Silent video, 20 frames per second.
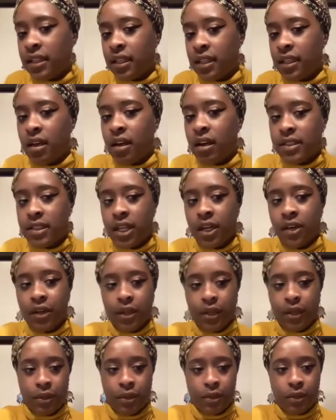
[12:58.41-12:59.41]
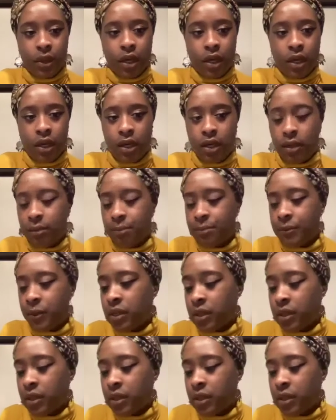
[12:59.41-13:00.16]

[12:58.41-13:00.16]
the Ontario,